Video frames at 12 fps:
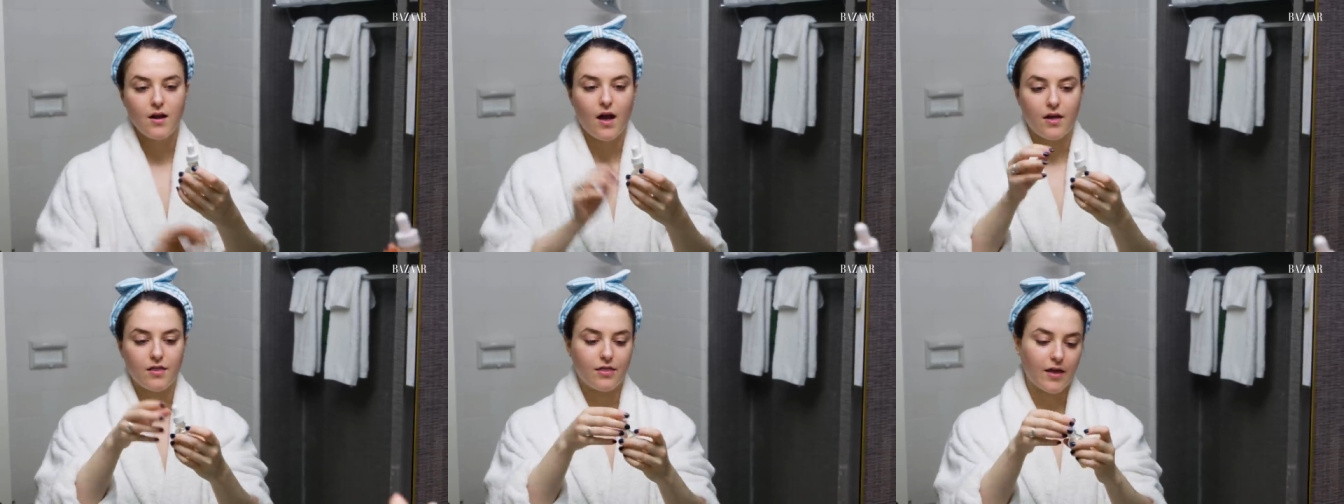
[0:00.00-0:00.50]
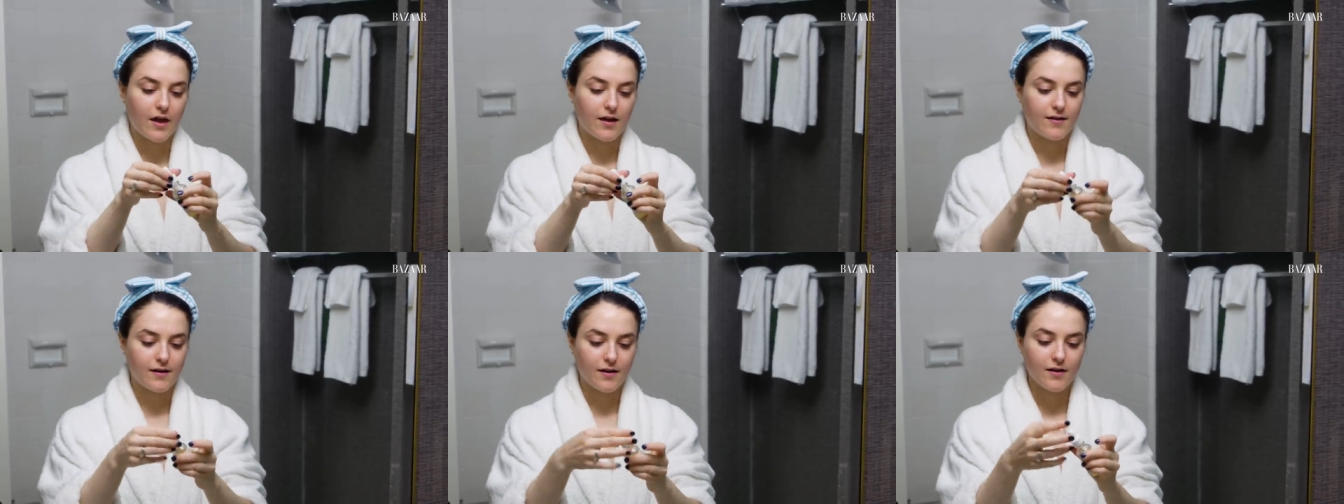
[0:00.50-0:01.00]
And
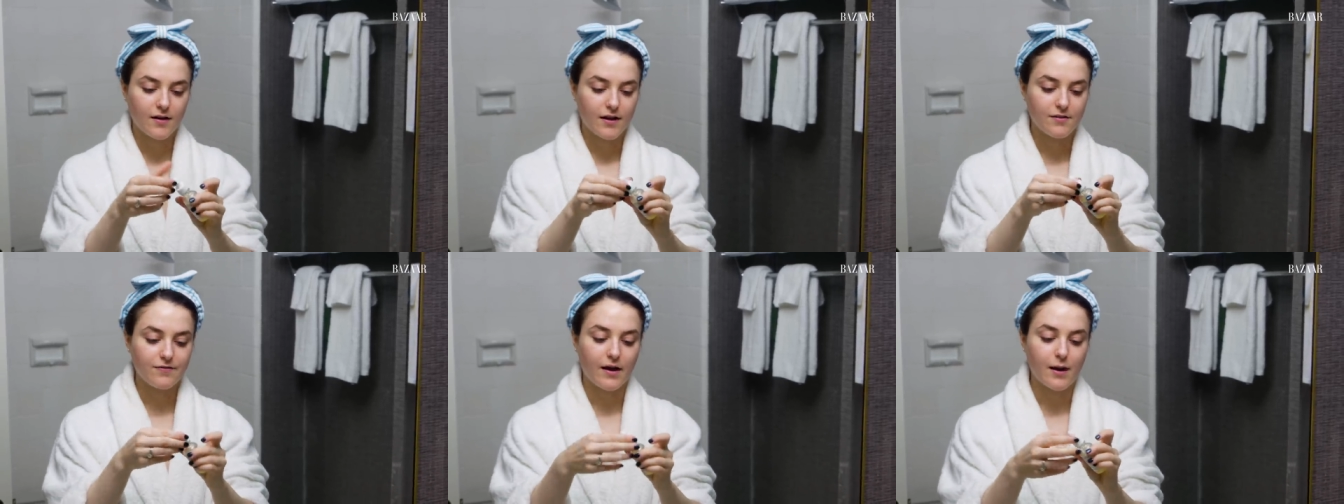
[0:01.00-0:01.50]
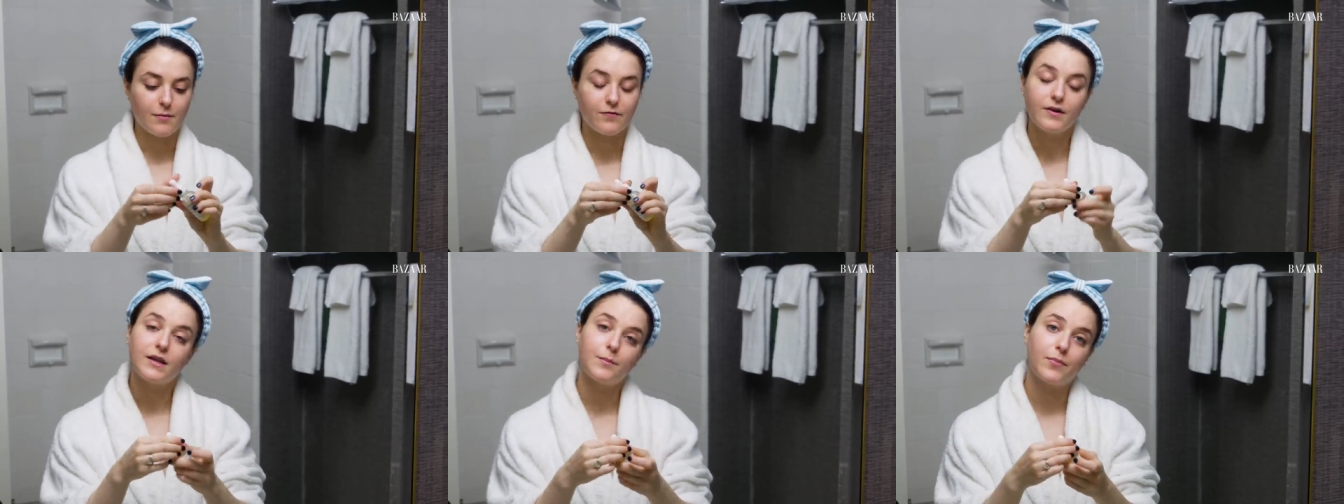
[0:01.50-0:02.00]
then if I'm
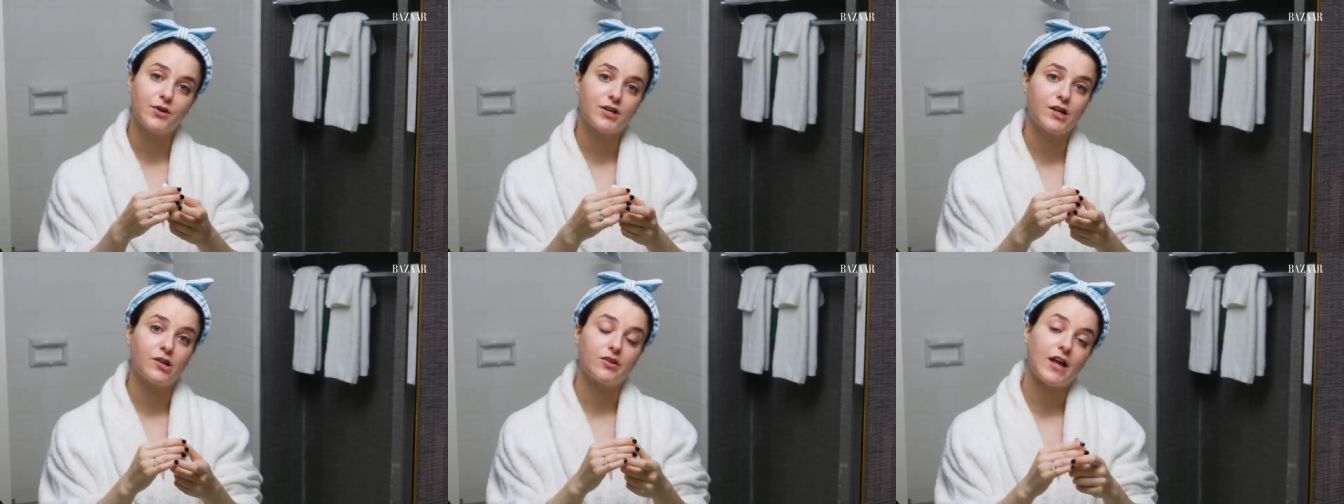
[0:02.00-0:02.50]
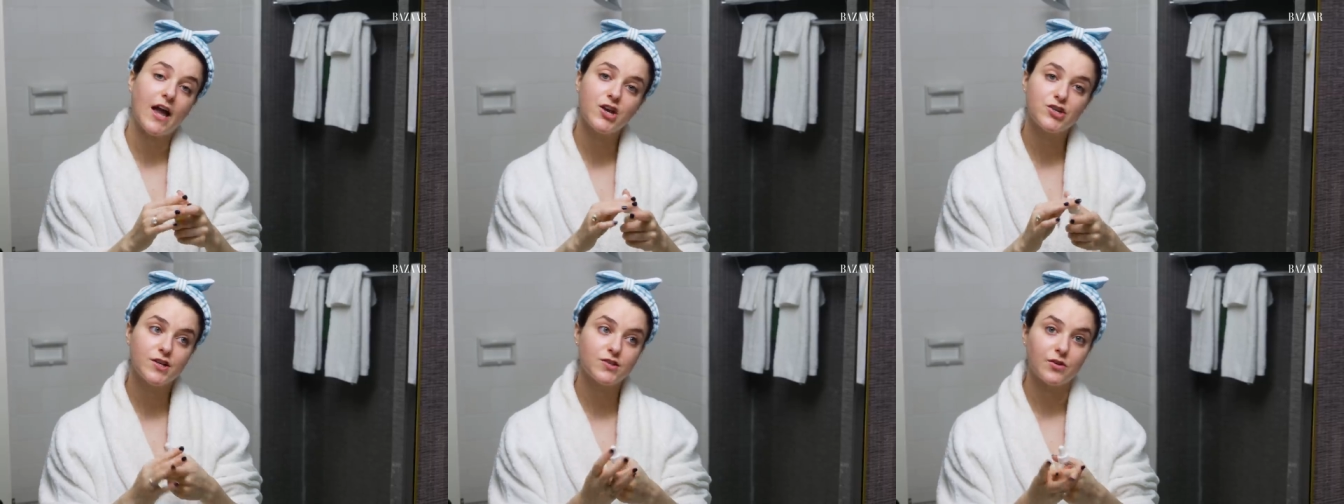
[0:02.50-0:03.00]
feeling particularly
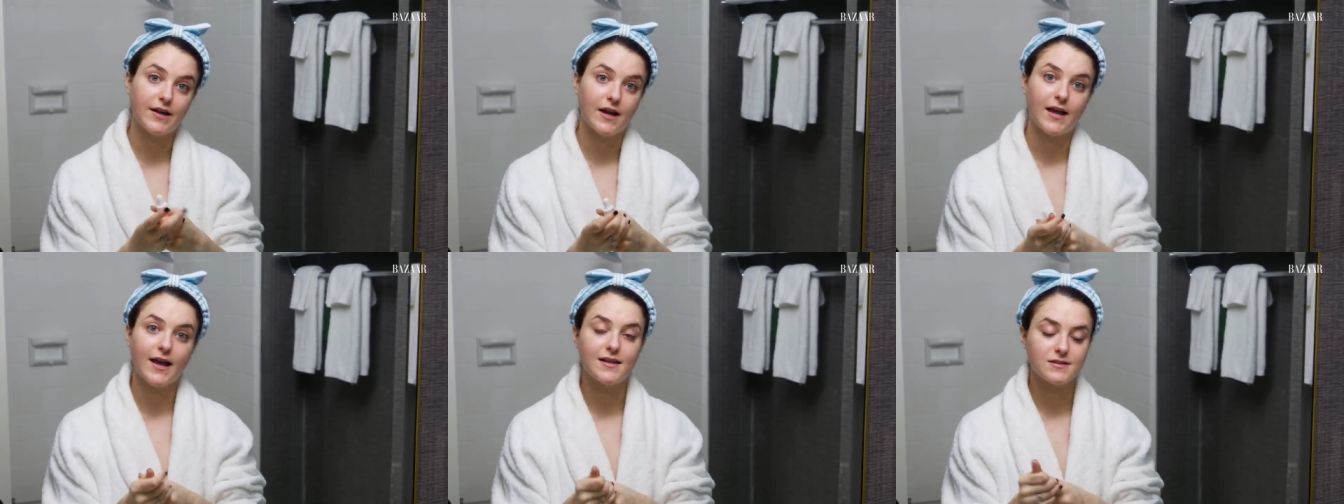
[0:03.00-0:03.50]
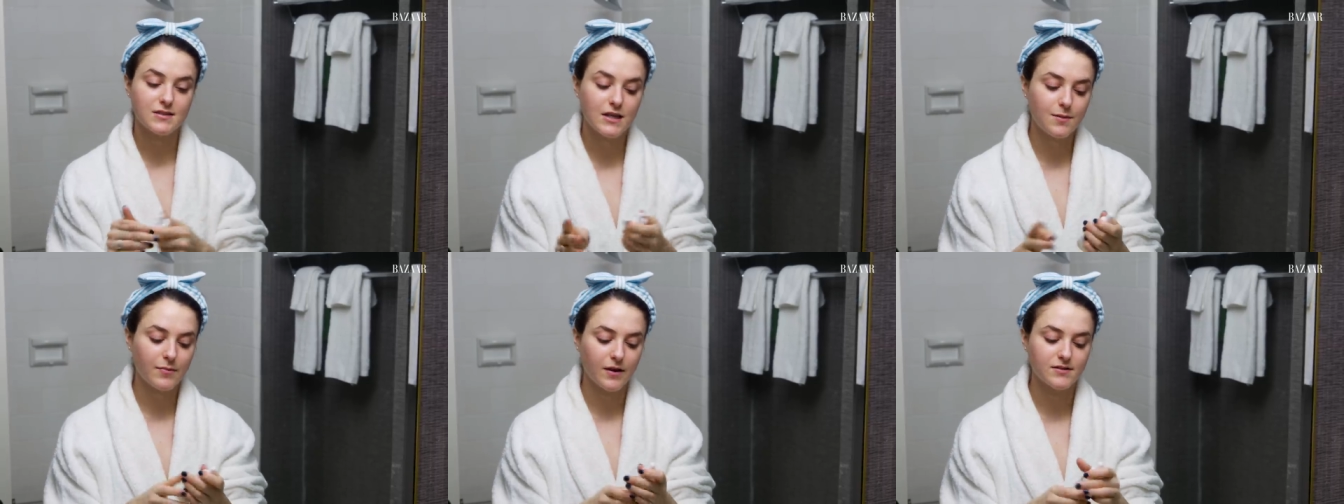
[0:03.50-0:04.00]
anxious or like I can't
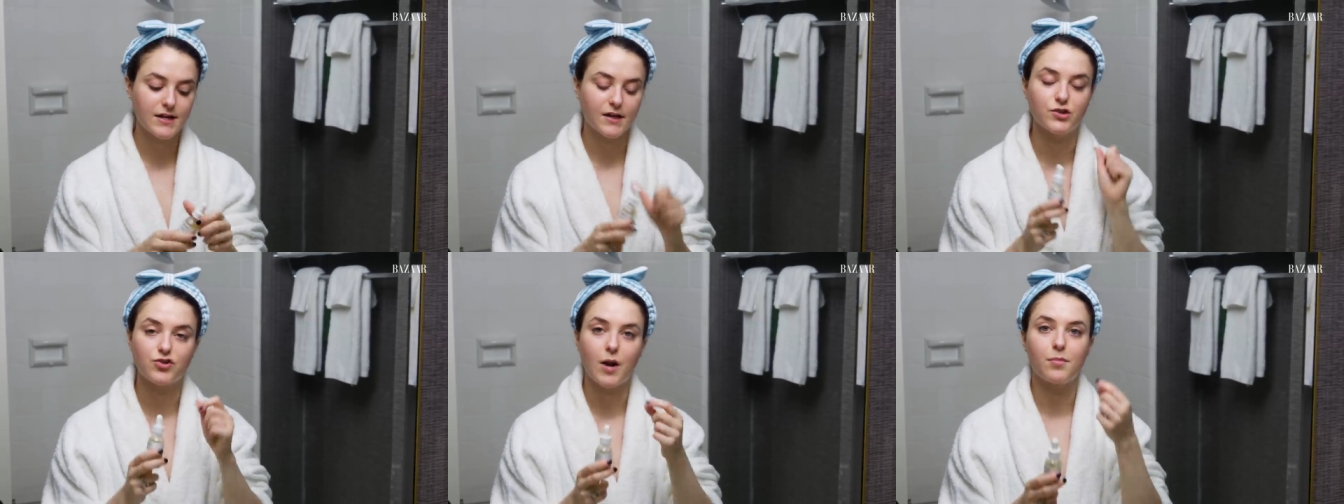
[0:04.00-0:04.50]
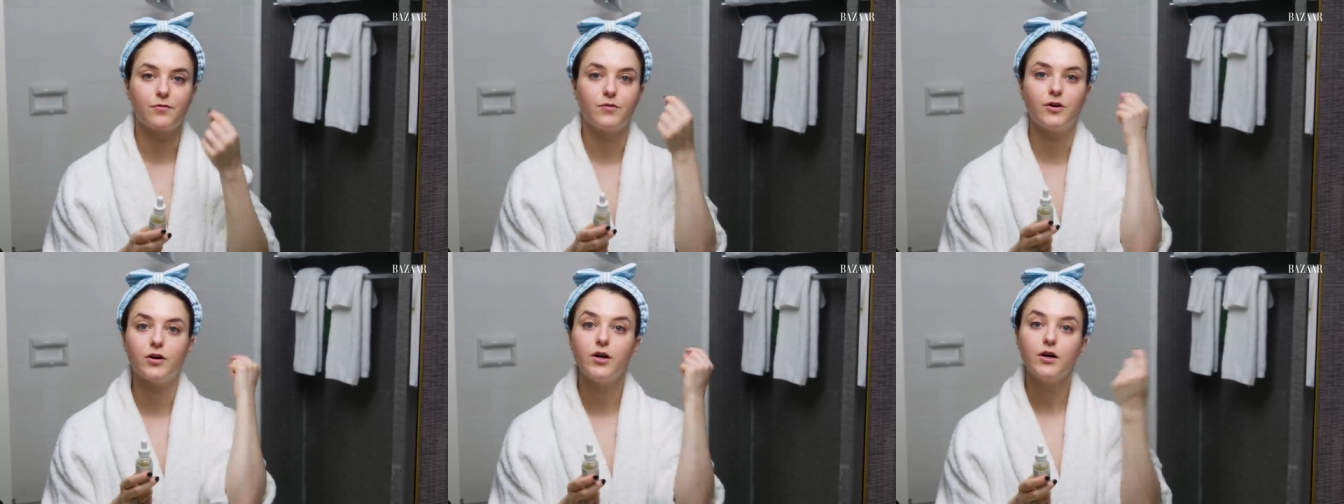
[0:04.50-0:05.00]
sleep, I'll take a dropper
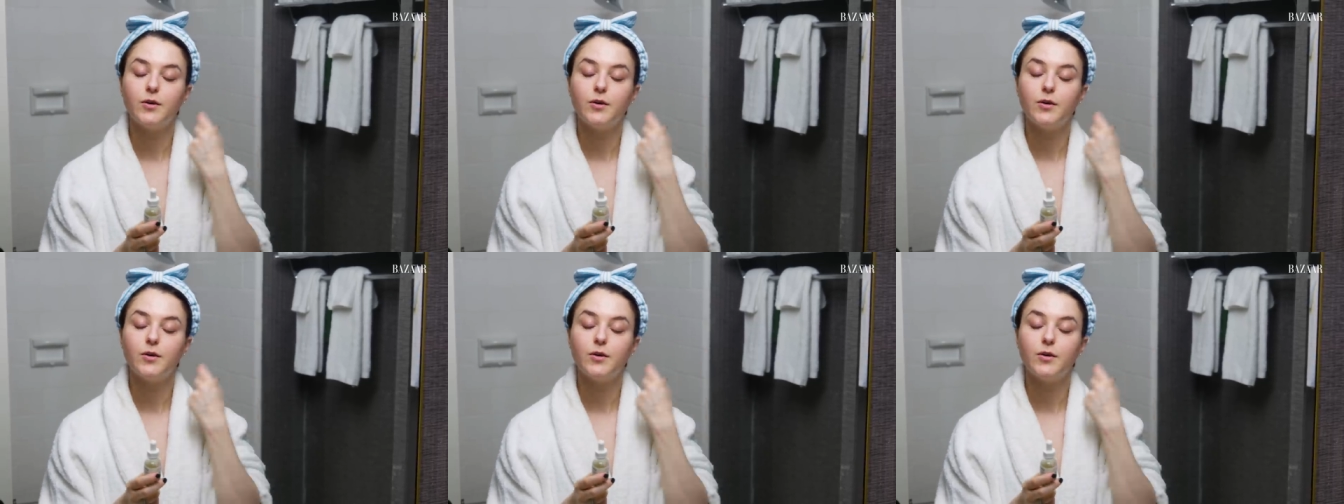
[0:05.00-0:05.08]
full,